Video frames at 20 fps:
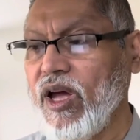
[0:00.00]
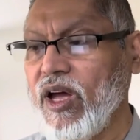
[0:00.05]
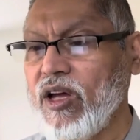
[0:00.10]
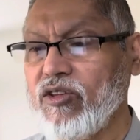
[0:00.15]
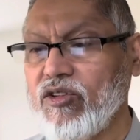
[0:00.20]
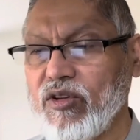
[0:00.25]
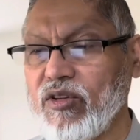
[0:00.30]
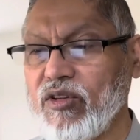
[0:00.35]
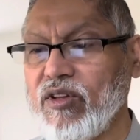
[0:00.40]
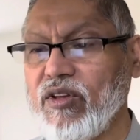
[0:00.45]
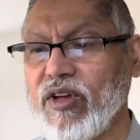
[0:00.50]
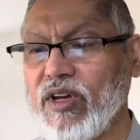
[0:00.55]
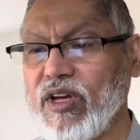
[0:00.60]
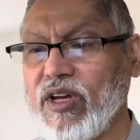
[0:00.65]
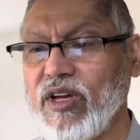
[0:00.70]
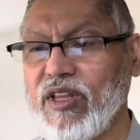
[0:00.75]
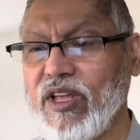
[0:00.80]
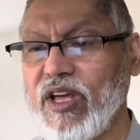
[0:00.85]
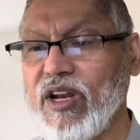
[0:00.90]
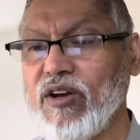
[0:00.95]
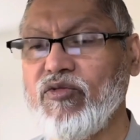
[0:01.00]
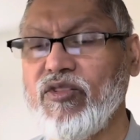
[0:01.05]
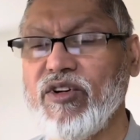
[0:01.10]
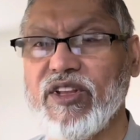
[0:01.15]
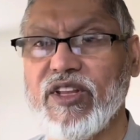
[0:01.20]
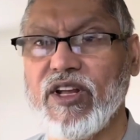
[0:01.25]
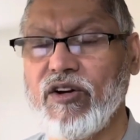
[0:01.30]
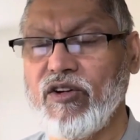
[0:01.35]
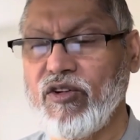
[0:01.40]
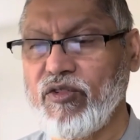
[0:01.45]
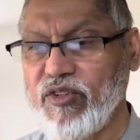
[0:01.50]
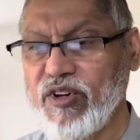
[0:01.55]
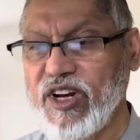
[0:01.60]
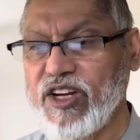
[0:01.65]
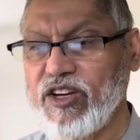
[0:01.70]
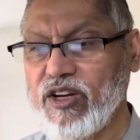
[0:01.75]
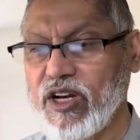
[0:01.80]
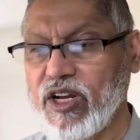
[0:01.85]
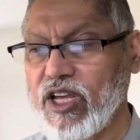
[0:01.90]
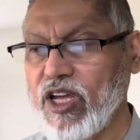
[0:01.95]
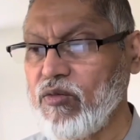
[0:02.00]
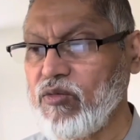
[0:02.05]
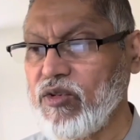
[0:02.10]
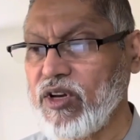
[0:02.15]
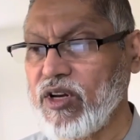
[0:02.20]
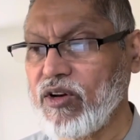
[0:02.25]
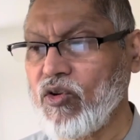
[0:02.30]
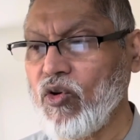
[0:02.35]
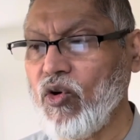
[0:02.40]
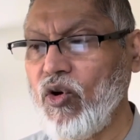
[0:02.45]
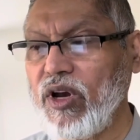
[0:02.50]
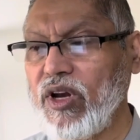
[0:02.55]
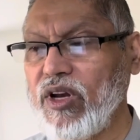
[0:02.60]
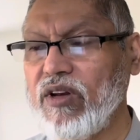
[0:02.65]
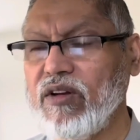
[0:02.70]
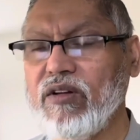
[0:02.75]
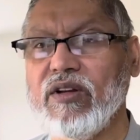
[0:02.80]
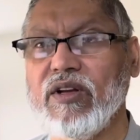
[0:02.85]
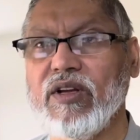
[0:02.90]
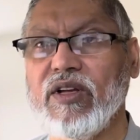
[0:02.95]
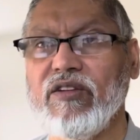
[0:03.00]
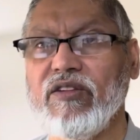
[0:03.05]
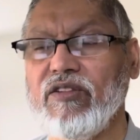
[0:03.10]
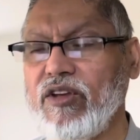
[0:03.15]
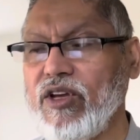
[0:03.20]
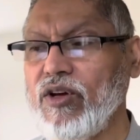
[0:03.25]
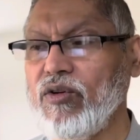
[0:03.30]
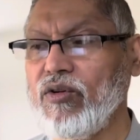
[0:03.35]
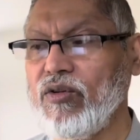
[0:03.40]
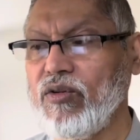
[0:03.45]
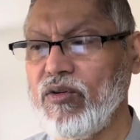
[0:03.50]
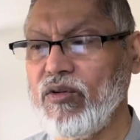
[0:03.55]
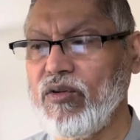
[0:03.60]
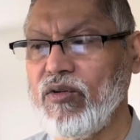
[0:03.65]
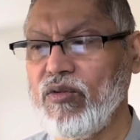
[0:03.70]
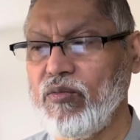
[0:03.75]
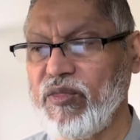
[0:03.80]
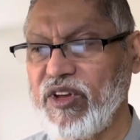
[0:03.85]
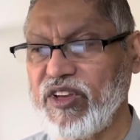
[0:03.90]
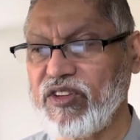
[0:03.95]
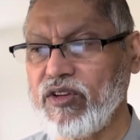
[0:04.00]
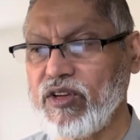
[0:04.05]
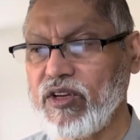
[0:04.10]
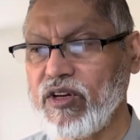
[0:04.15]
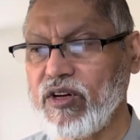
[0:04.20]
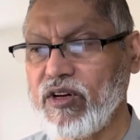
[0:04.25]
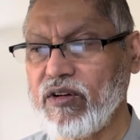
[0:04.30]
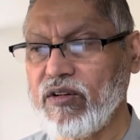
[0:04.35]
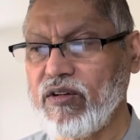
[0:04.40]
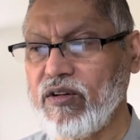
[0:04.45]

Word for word: So then further revelation came in. Qul, say, O oh, messenger,